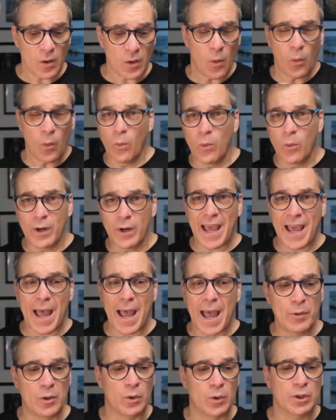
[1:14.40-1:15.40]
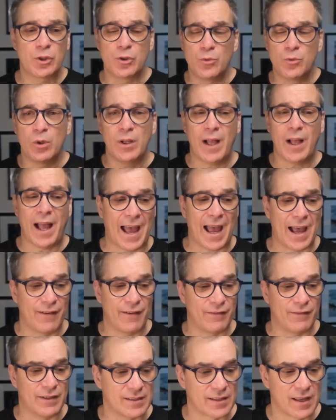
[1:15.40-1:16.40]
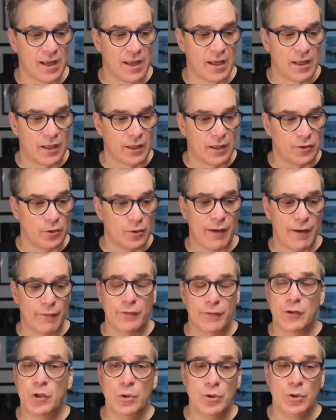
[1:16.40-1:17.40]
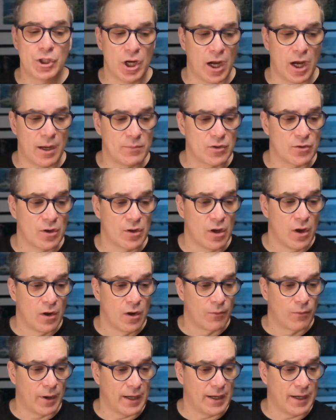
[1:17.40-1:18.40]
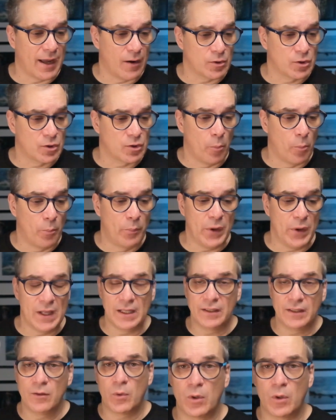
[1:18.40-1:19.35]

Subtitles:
What happened, what you will have is you have two jobs right now. So build will